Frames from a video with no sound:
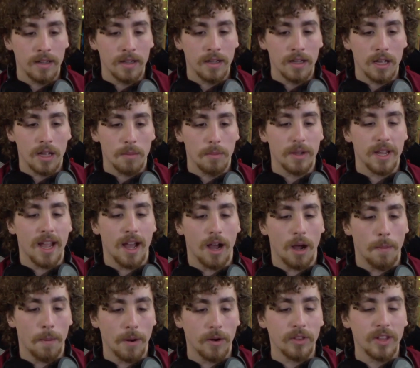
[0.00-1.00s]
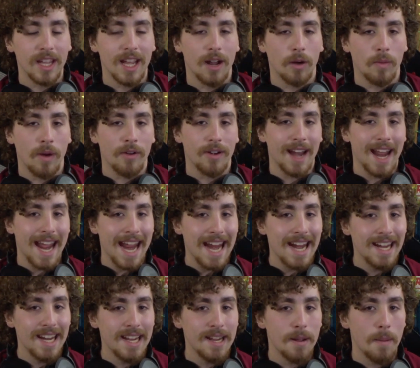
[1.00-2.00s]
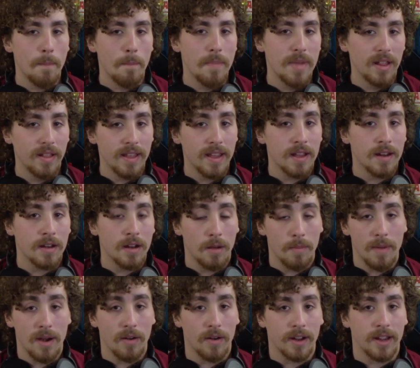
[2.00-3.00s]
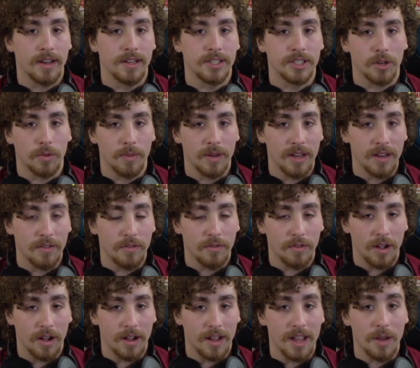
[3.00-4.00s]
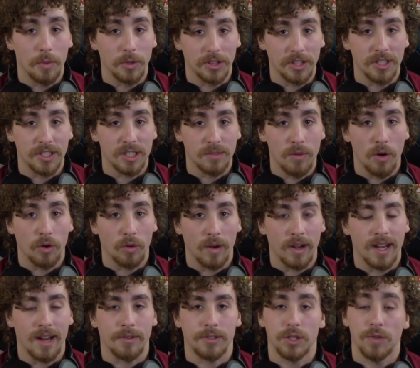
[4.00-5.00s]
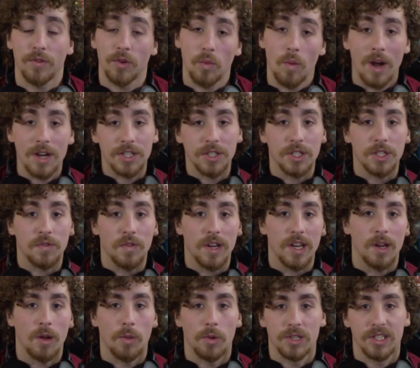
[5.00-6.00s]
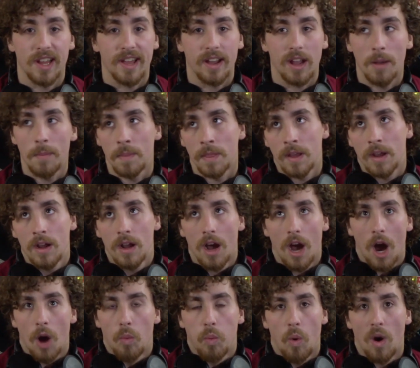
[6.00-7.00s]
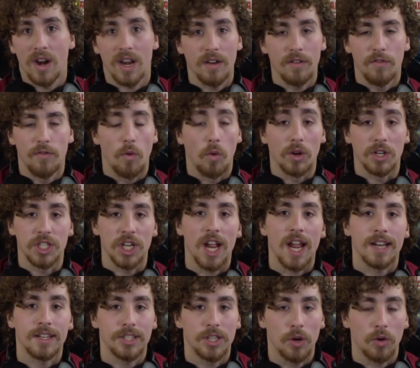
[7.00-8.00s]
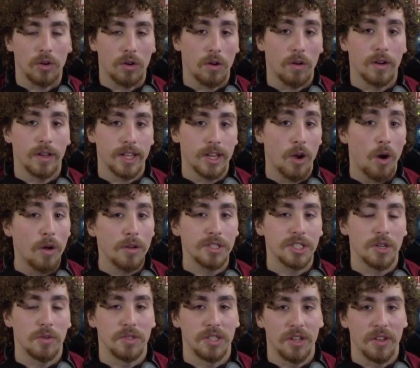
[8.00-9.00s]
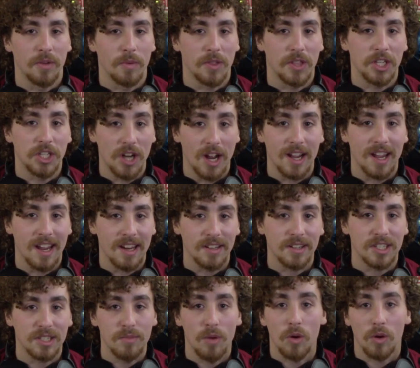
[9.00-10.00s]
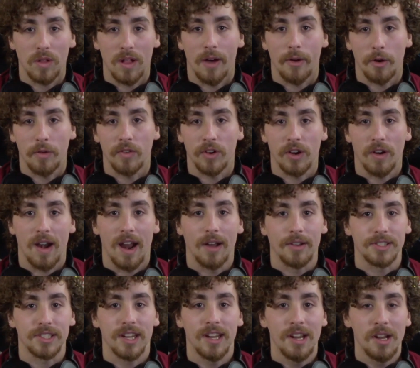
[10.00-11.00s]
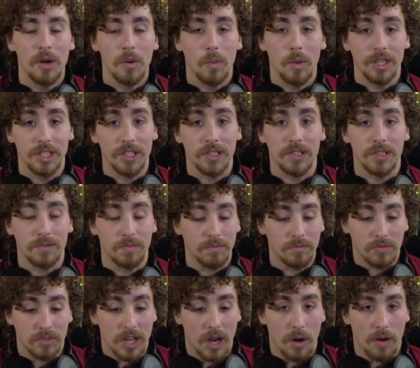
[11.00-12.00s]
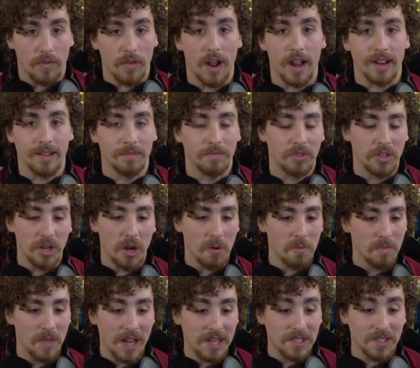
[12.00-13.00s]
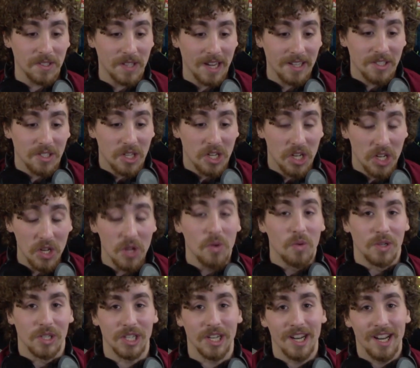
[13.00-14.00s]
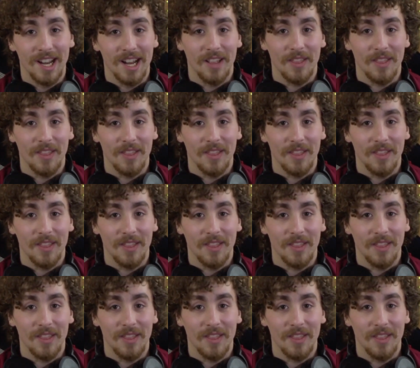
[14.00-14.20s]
But yeah, apparently around 80 million Americans are being hit with this smoke right now. So if you're watching this video, there's like a 1 in 4 chance you're currently also dealing with a gigantic smoke cloud over your house, which is terrifying. That's huge. That's